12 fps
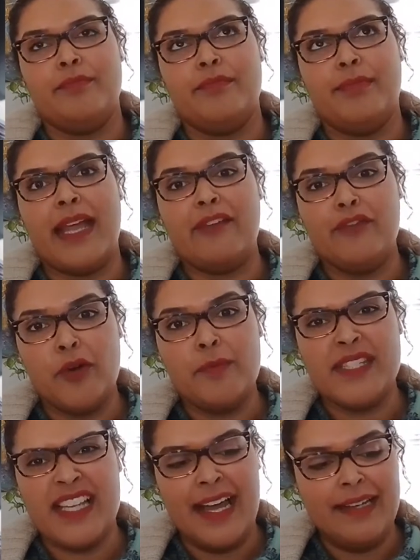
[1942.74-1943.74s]
platform
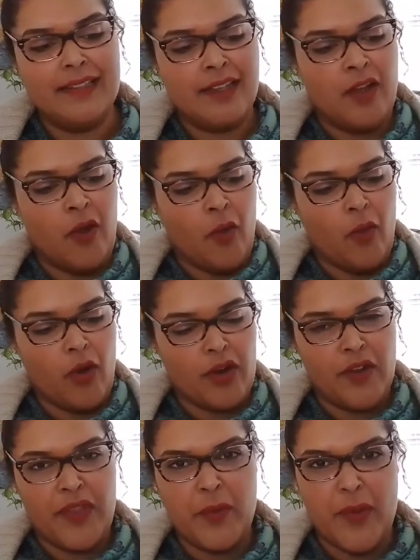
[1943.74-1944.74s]
side. What
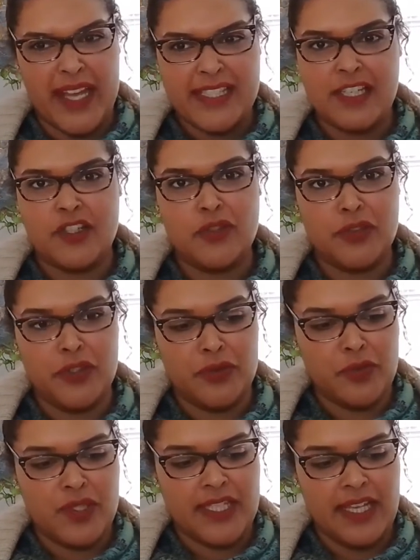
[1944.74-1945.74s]
are the ways that you'll
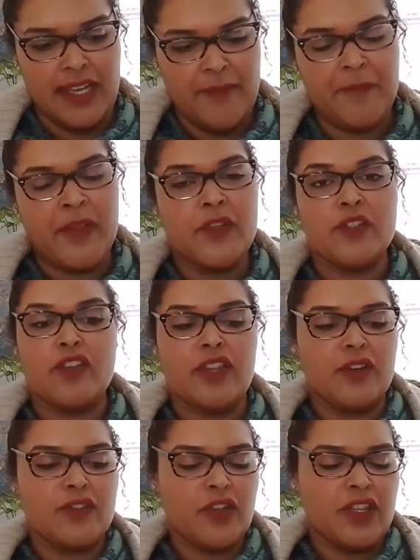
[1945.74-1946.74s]
use there? So
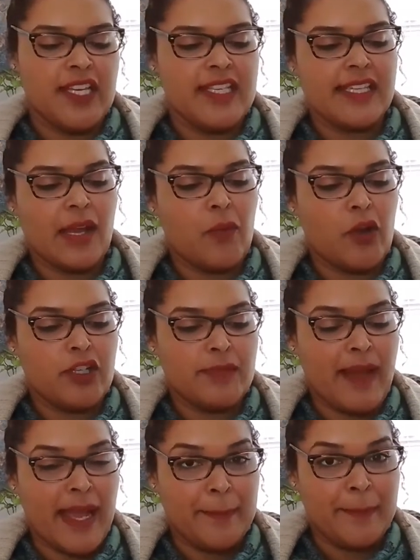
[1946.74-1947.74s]
those are things like, what is
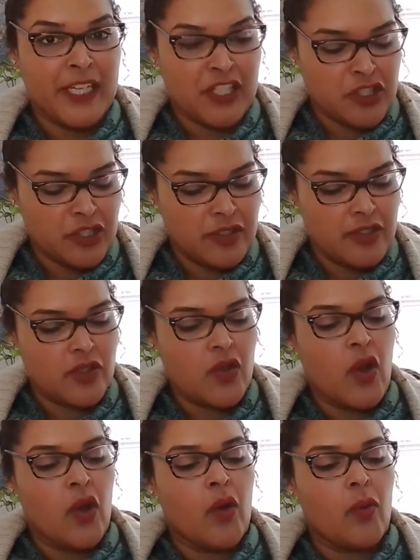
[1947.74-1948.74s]
my impressions?
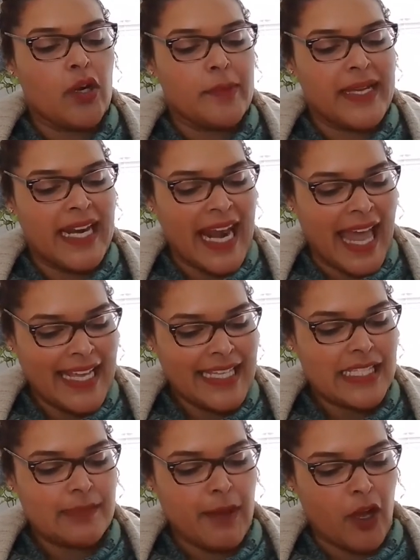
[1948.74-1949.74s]
What are my
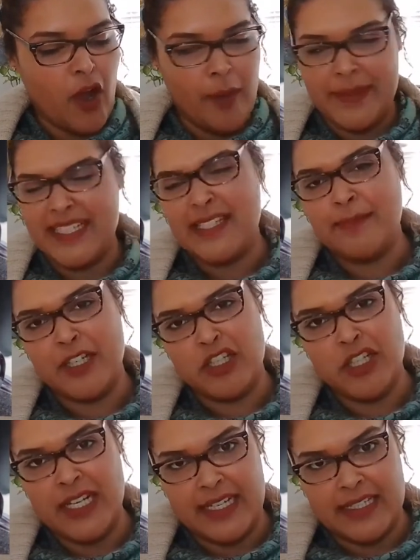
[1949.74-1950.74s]
likes, my comments, my
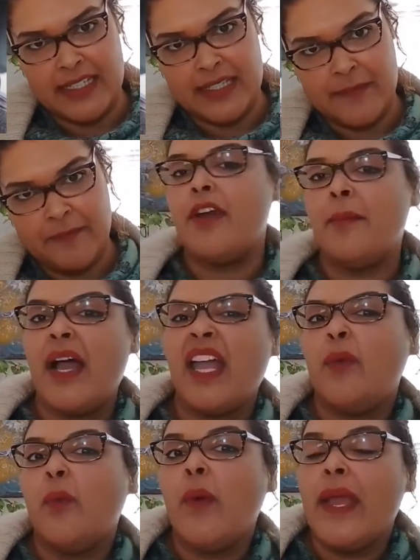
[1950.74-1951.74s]
shares? From
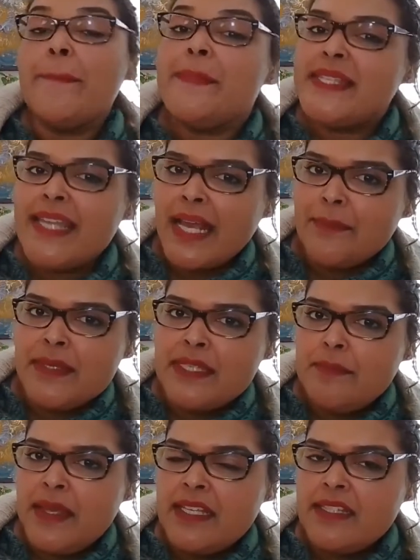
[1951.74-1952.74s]
a website
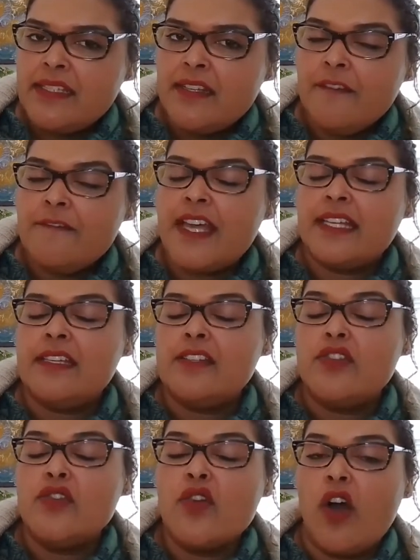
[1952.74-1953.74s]
perspective that is
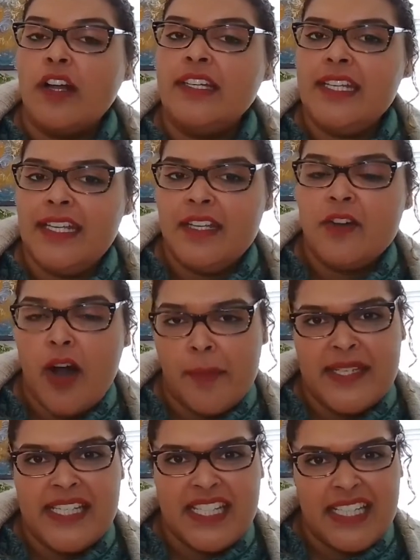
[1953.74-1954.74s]

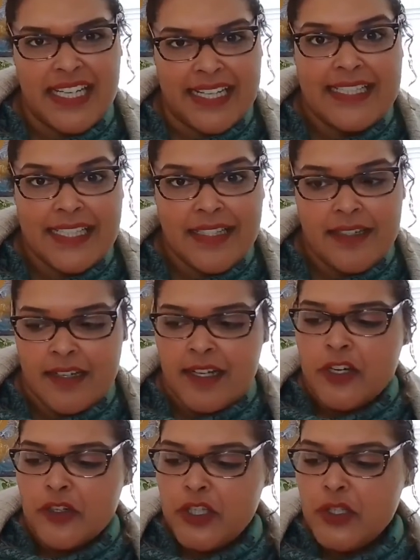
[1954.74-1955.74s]
non-e-commerce related,
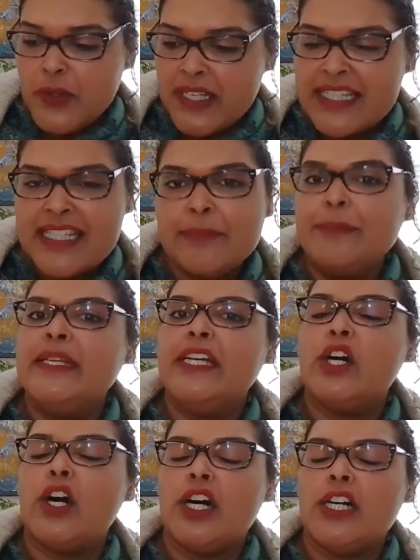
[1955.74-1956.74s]
you can
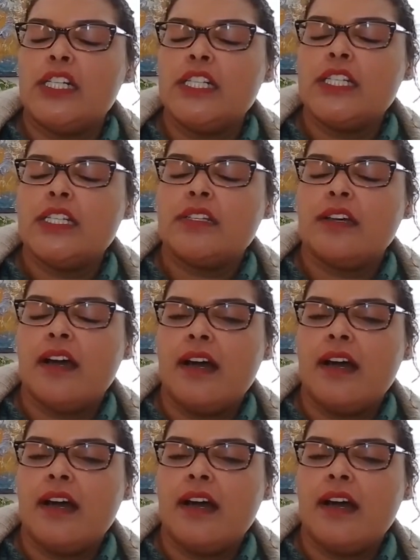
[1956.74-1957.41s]
simply ask